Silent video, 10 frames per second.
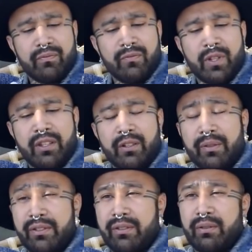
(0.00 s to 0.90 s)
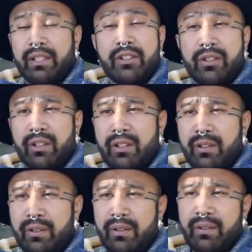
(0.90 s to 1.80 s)
whether it was through
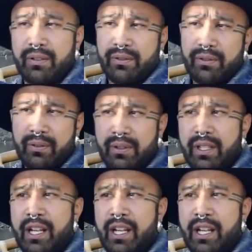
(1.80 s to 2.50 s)
literature or through the